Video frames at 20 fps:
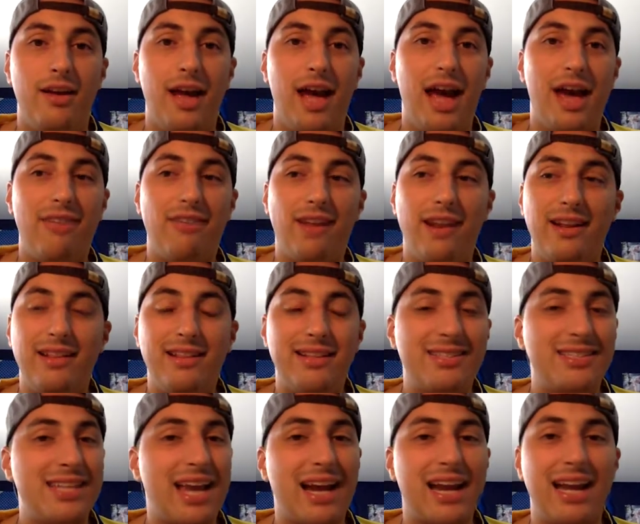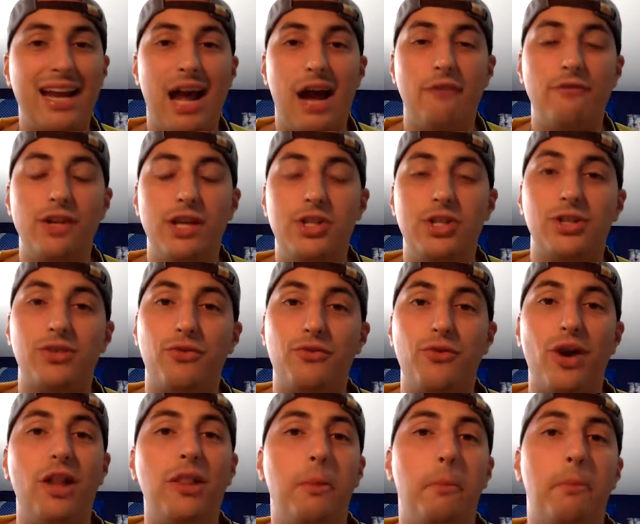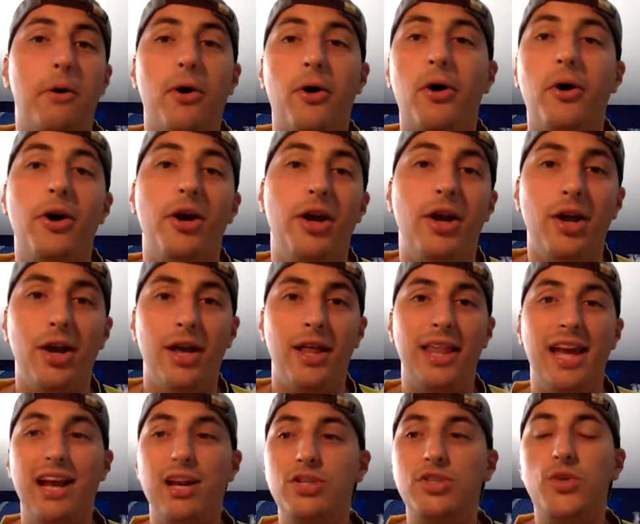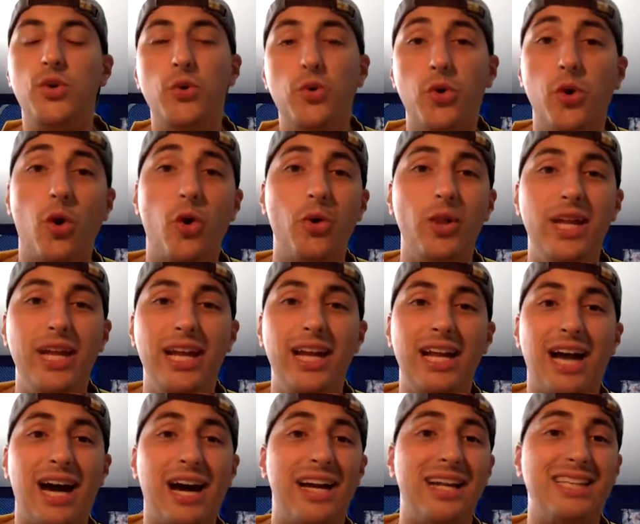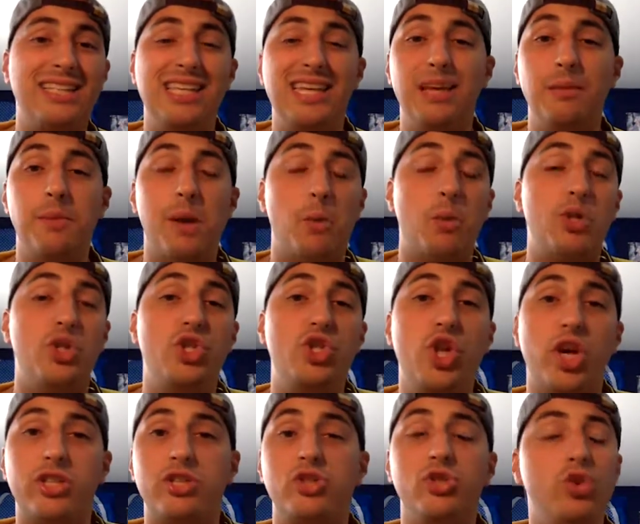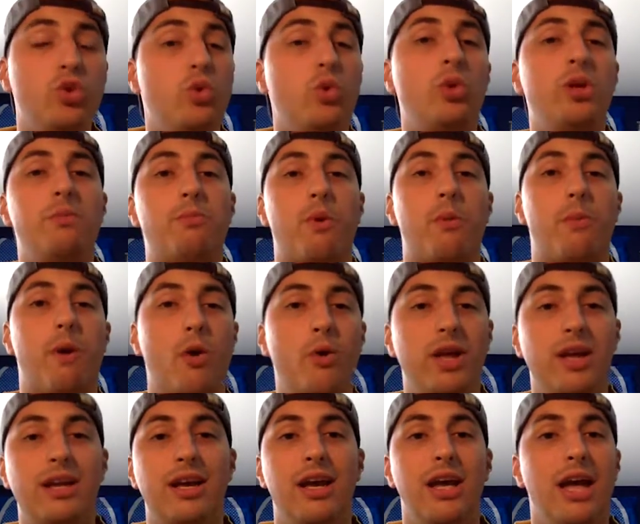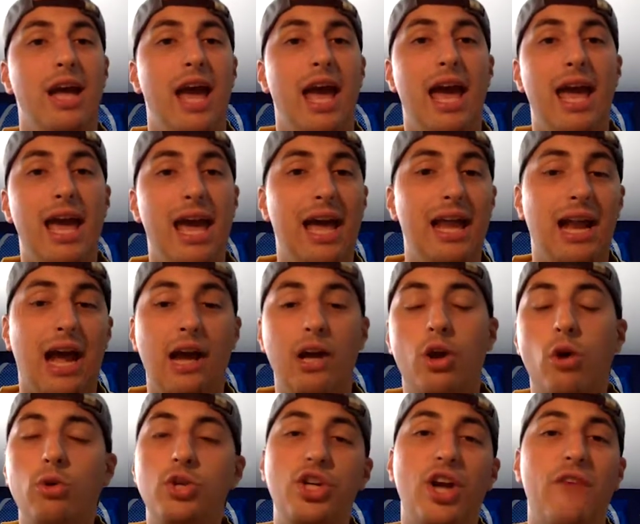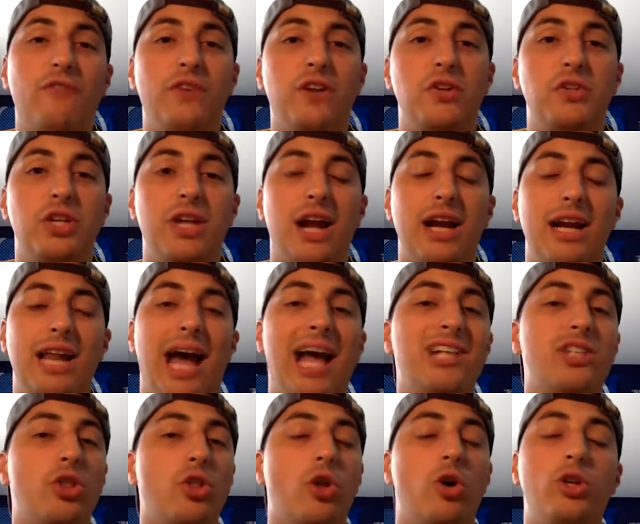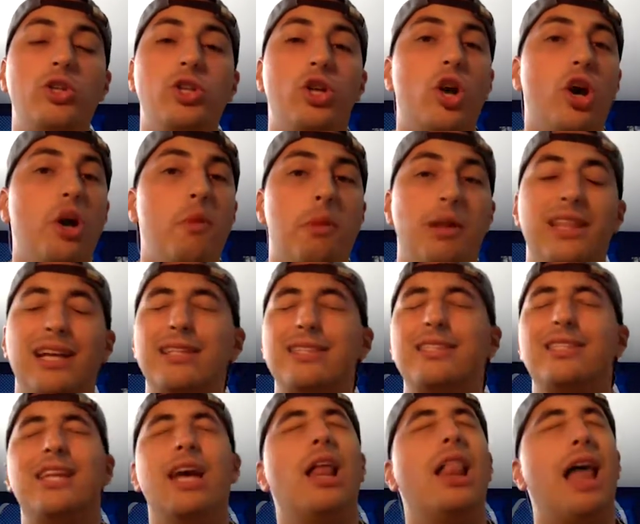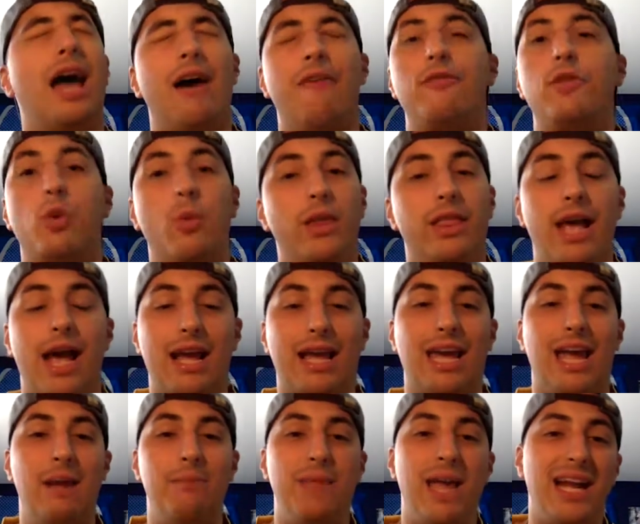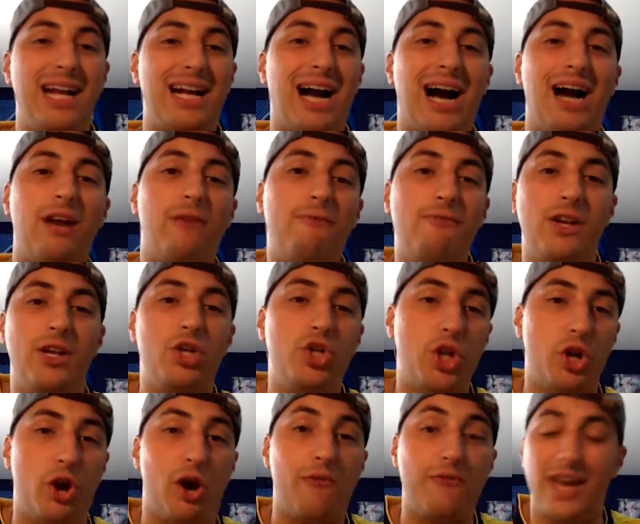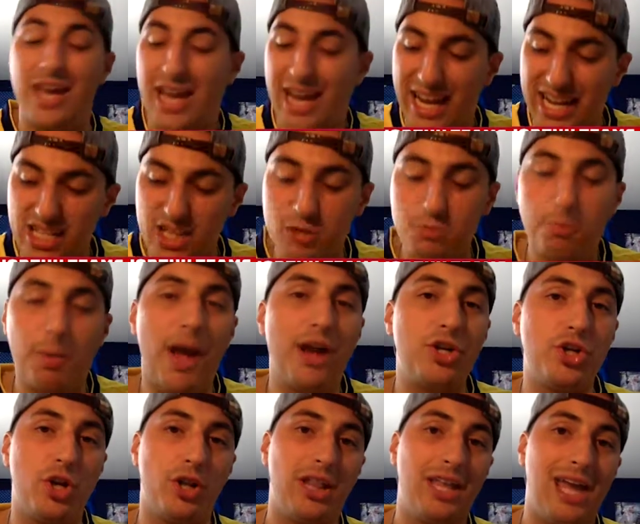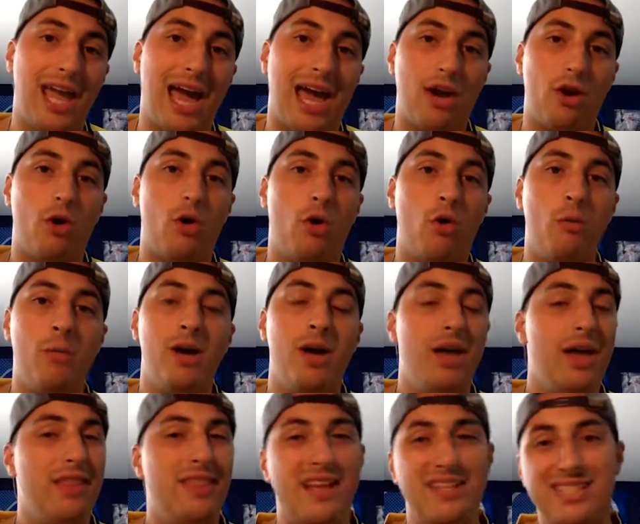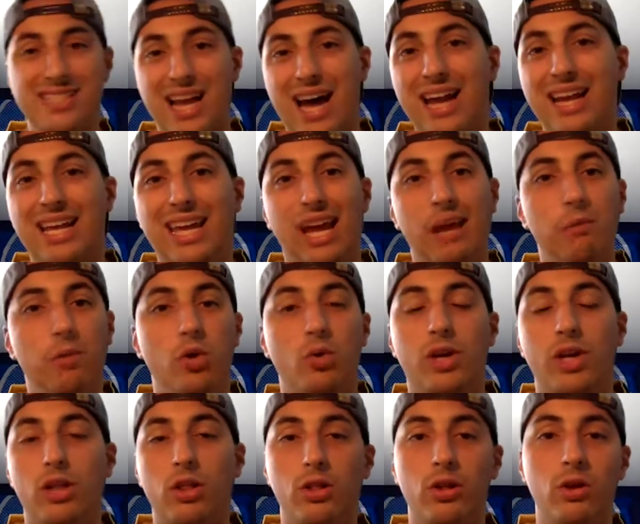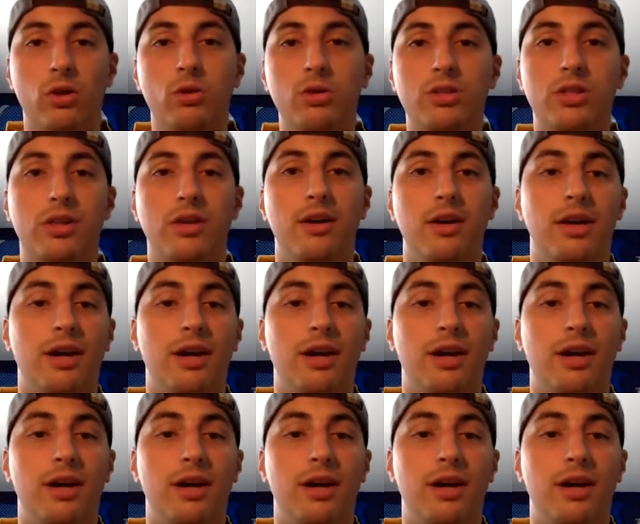And then in the second half, they just fell apart. They had a 2-goal lead on a team that was just newly promoted. And I know Sheffield United has looked good, but they still have to win that game. They got to finish it off, especially at home. That's not a game you can lose.